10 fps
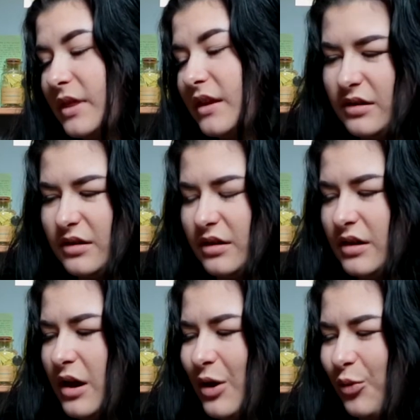Ugh,
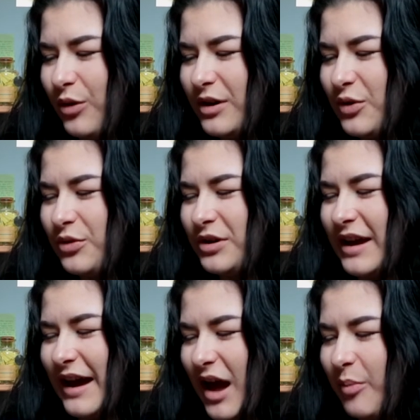what in the world
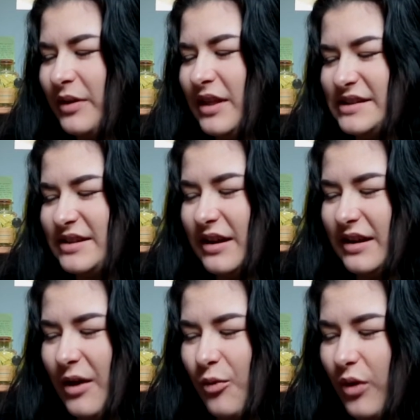happened last night?
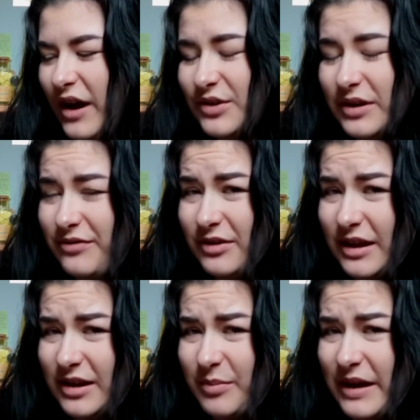And why do I feel
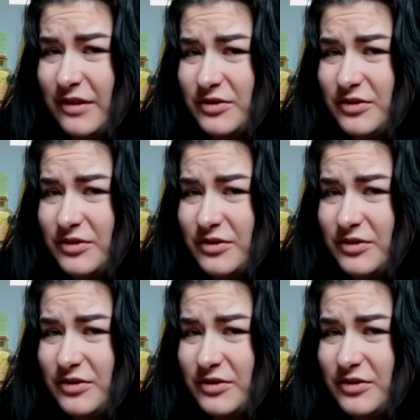like a bag of